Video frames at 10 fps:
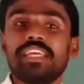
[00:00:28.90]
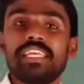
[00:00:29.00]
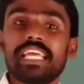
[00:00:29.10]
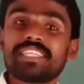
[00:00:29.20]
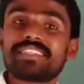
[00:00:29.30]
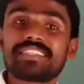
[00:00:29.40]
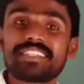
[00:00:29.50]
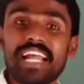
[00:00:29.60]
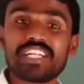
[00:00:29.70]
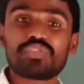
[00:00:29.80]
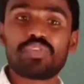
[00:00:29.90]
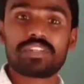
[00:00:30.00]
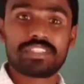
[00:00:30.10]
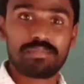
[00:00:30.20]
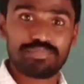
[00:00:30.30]
S stands for
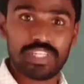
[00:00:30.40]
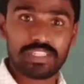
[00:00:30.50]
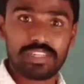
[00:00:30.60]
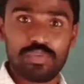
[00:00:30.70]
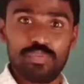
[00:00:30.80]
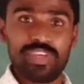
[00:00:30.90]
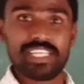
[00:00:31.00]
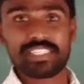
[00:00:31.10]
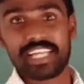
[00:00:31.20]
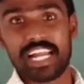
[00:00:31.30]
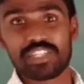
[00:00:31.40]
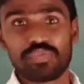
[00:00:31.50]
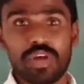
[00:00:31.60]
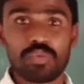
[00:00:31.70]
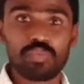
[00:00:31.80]
subject, V stands
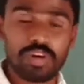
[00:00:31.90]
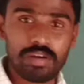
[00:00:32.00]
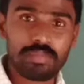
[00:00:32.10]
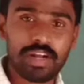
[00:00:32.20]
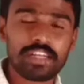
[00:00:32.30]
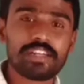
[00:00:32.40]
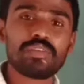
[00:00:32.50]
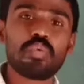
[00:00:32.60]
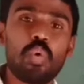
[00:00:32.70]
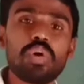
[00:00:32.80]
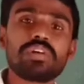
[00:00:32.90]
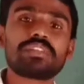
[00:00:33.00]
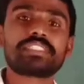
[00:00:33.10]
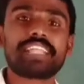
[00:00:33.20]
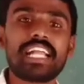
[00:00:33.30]
for verb, and
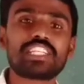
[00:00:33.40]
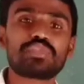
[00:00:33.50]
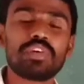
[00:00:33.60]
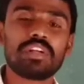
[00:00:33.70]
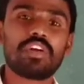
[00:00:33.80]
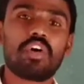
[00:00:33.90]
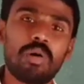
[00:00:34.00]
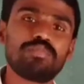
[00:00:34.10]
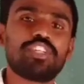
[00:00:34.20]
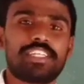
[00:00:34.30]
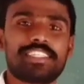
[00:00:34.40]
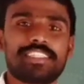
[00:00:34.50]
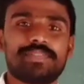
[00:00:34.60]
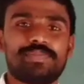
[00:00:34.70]
O stands for object.